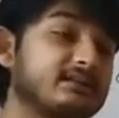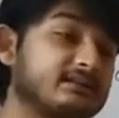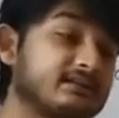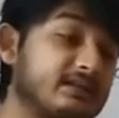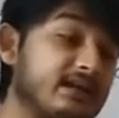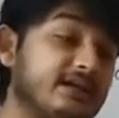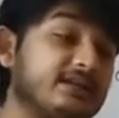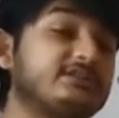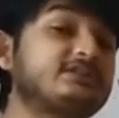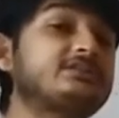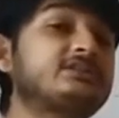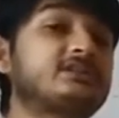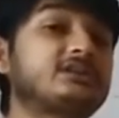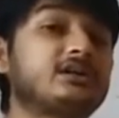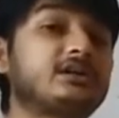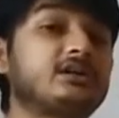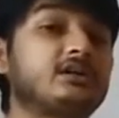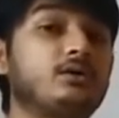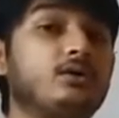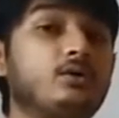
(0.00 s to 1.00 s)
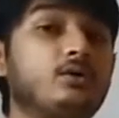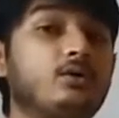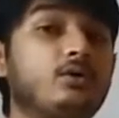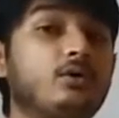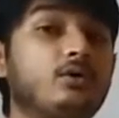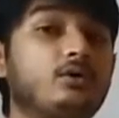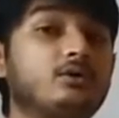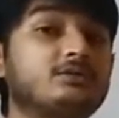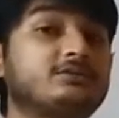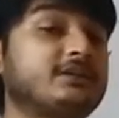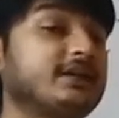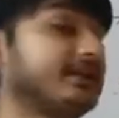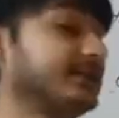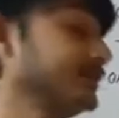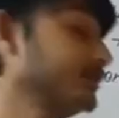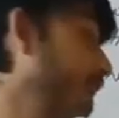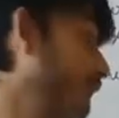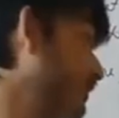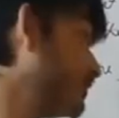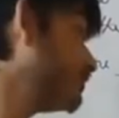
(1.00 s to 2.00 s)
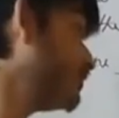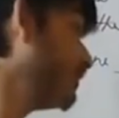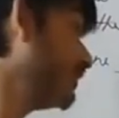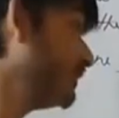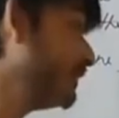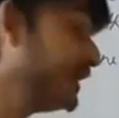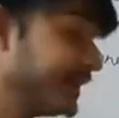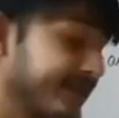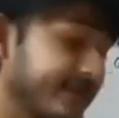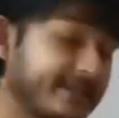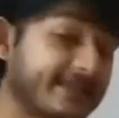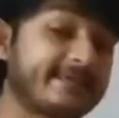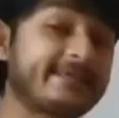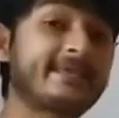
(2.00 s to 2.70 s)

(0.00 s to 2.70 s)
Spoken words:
thirst satisfaction